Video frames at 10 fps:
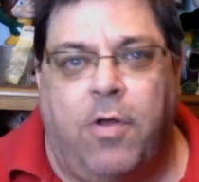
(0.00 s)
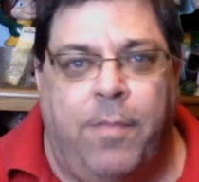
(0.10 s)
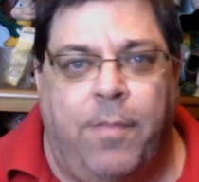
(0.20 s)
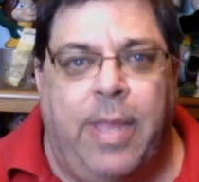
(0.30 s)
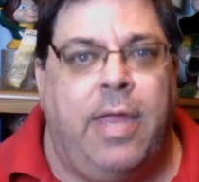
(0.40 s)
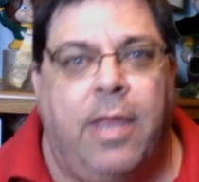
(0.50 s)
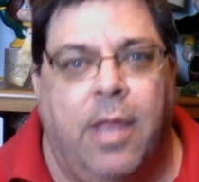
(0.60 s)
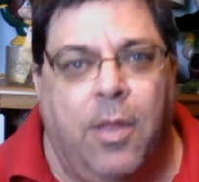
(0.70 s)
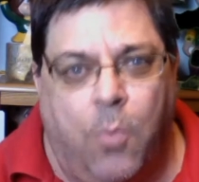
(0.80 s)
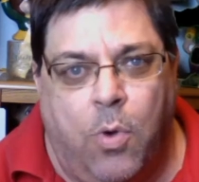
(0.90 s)
of me
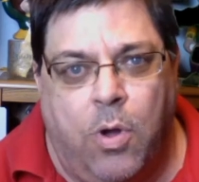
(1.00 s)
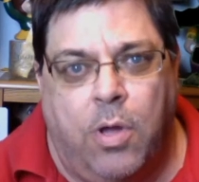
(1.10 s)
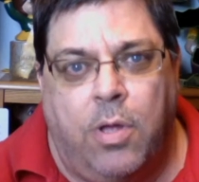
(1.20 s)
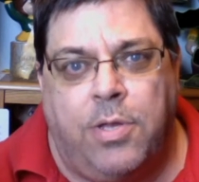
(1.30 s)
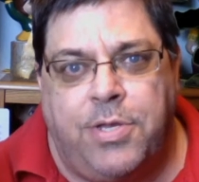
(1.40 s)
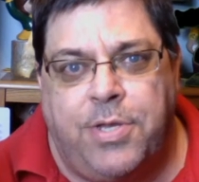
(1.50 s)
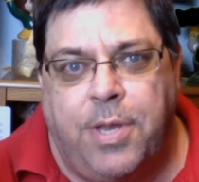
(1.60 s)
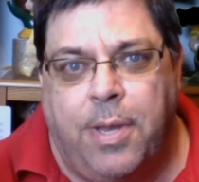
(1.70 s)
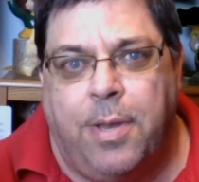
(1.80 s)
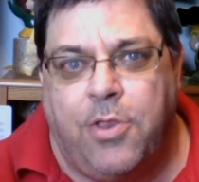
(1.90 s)
was
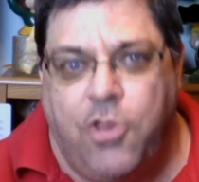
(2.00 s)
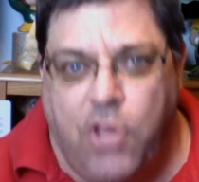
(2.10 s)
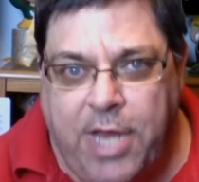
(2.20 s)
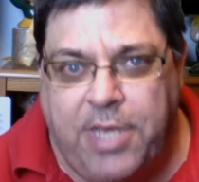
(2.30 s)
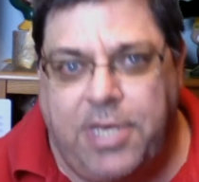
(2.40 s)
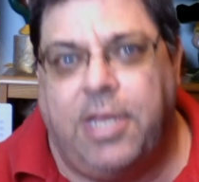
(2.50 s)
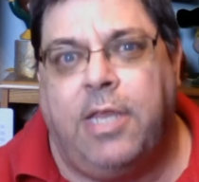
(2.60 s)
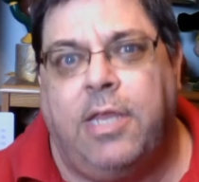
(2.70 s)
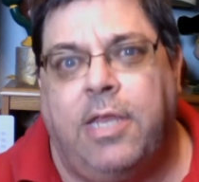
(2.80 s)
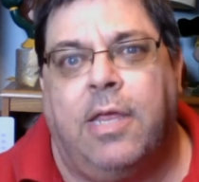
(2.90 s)

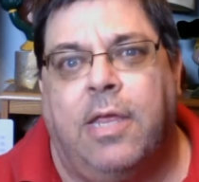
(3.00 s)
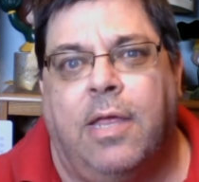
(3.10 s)
JT,